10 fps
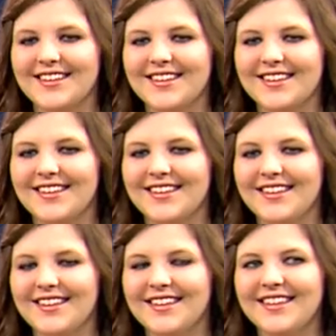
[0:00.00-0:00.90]

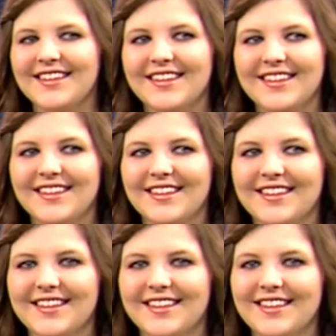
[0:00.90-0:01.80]

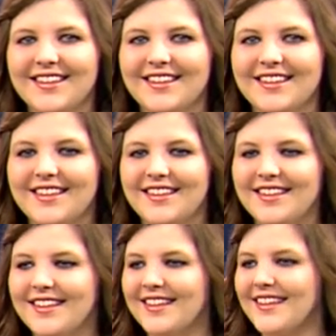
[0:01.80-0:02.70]

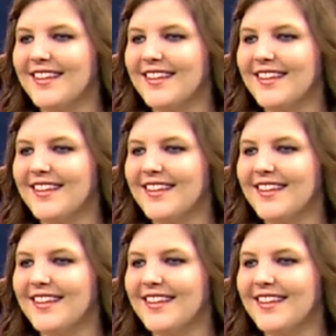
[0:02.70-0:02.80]
The person shown says nothing.